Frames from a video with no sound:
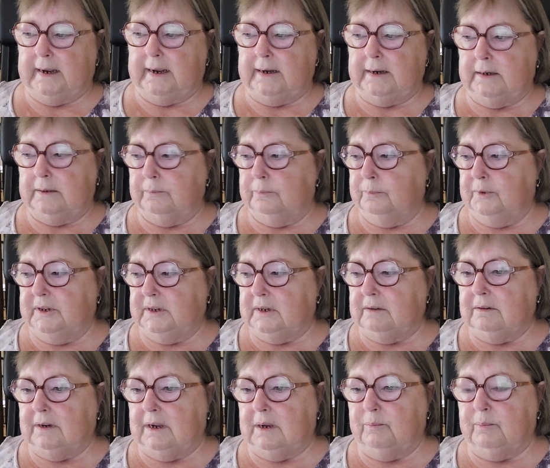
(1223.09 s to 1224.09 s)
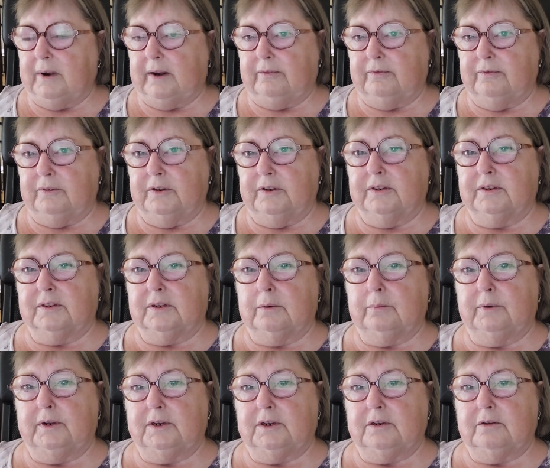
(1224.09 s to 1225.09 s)
and we don't eat breakfast, so
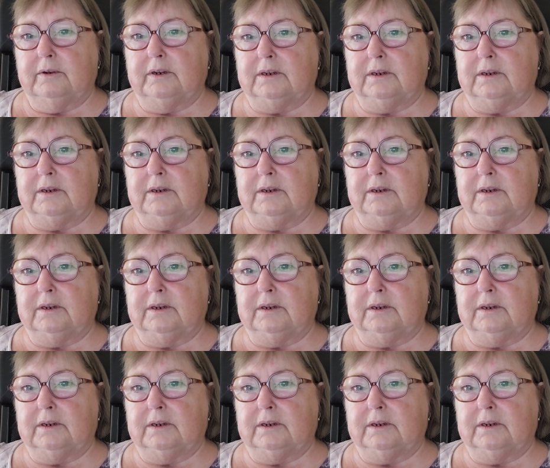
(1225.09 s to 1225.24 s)
we do